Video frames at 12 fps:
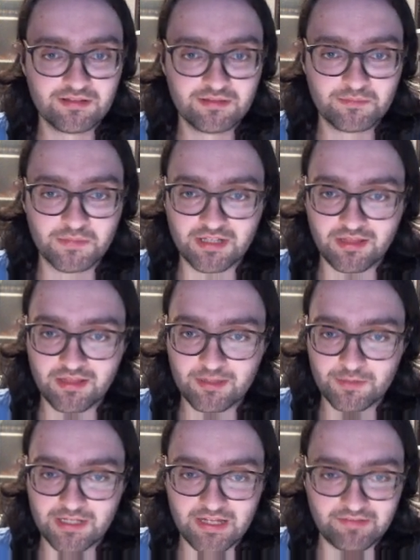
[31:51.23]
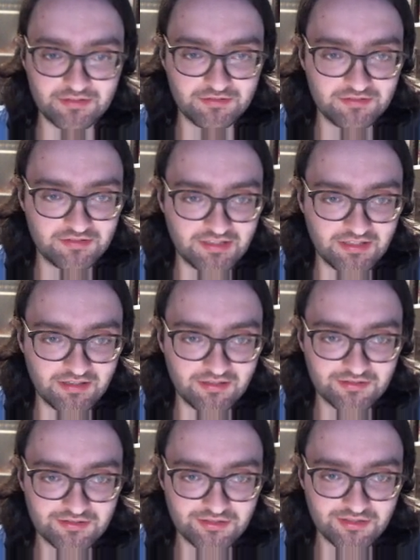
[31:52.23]
but I think we'll have to see
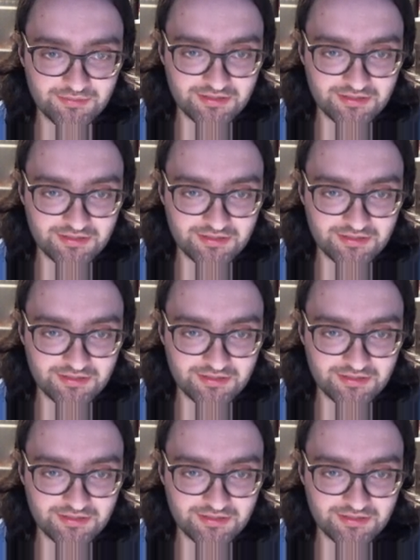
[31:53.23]
long term.